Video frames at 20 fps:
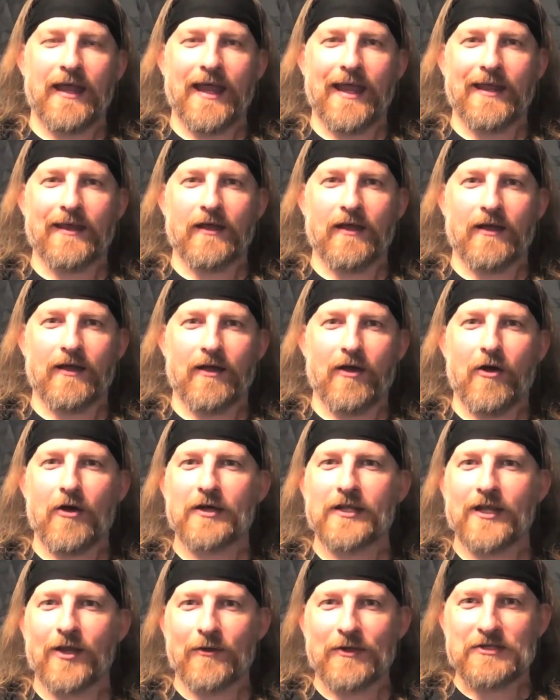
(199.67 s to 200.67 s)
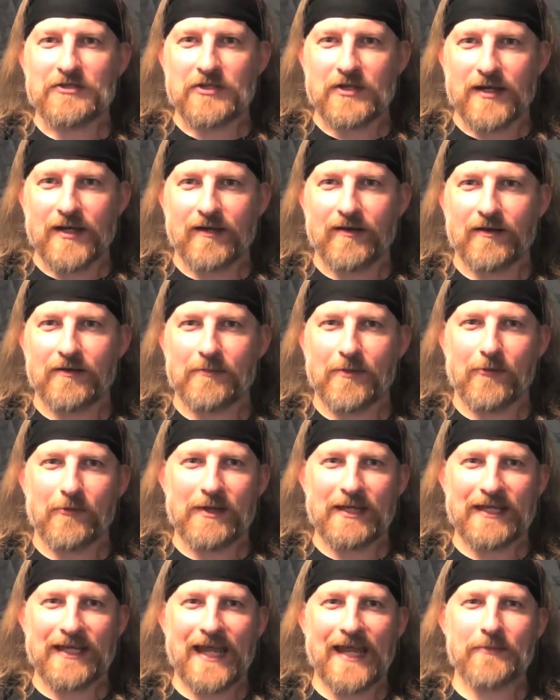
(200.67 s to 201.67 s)
and audio engineering, but
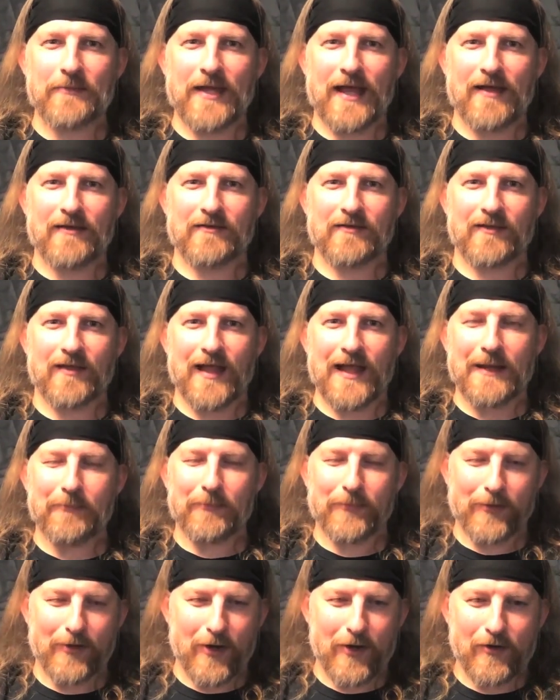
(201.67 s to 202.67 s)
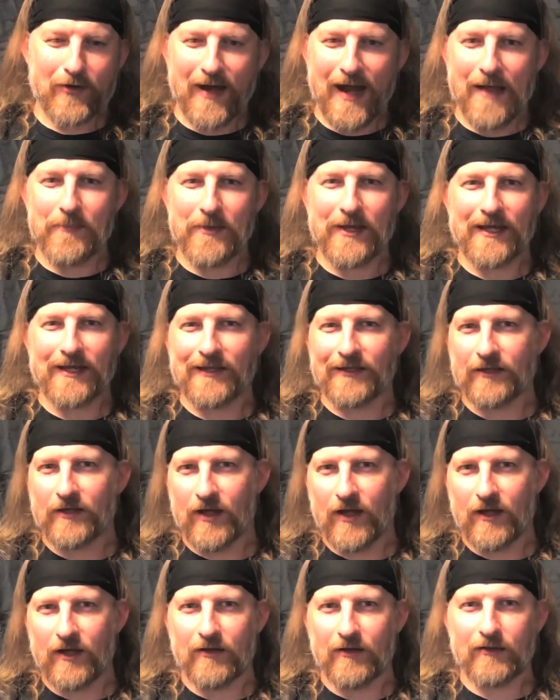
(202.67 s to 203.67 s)
when it came down to like programming and
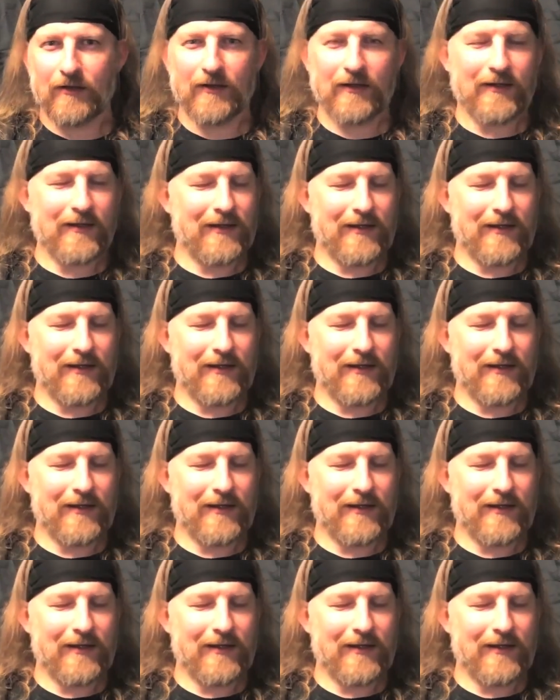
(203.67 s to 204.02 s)
code,